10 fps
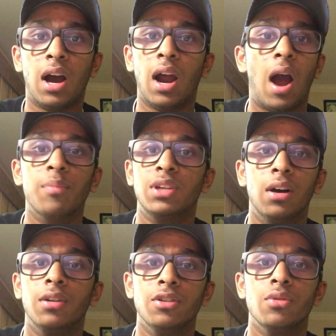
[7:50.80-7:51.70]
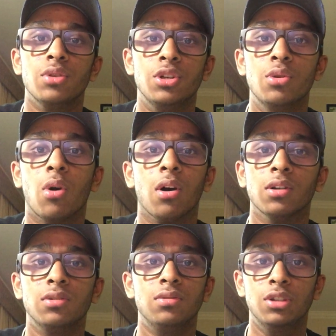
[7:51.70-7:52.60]
I'm telling you, you
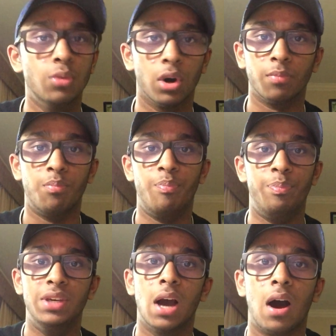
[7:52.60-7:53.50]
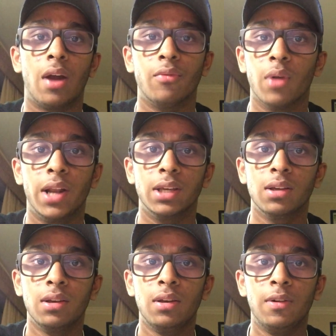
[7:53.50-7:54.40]
are beyond ready.